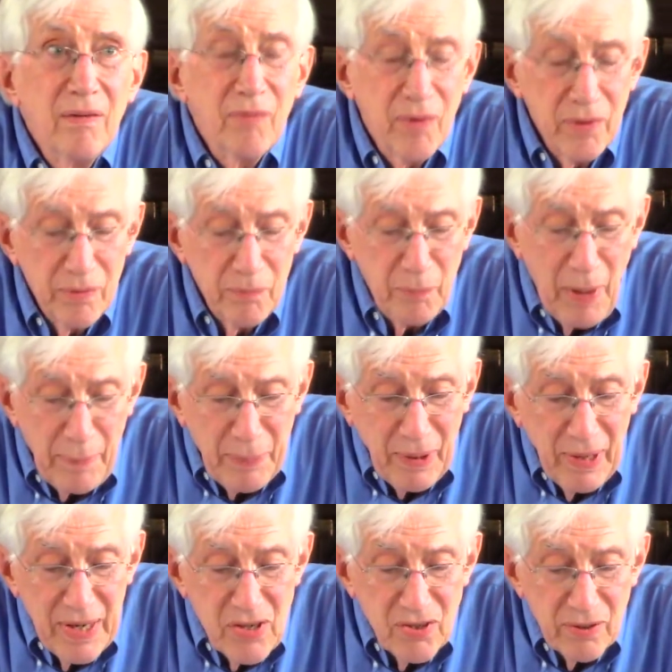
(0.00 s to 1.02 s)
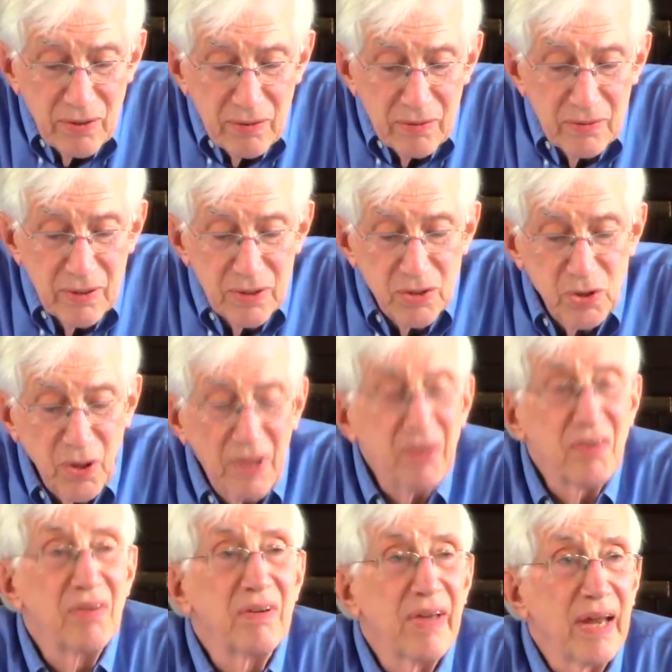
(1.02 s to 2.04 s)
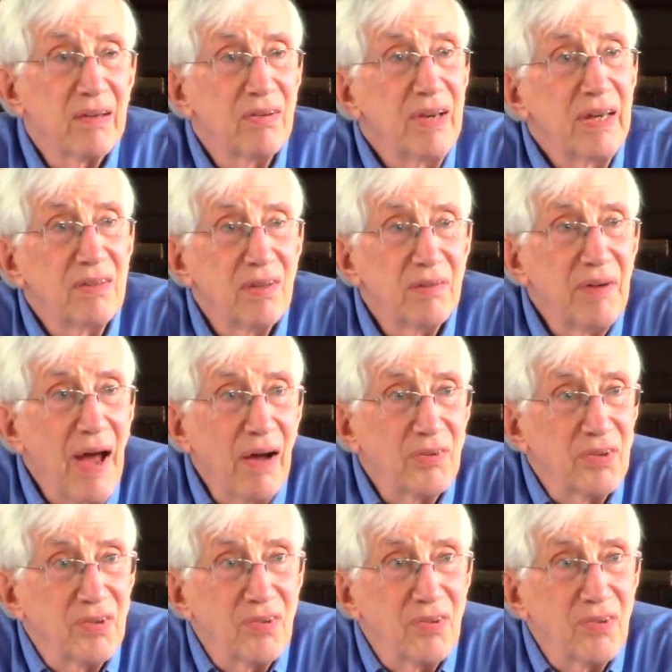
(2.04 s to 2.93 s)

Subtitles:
the population, construction techniques of houses,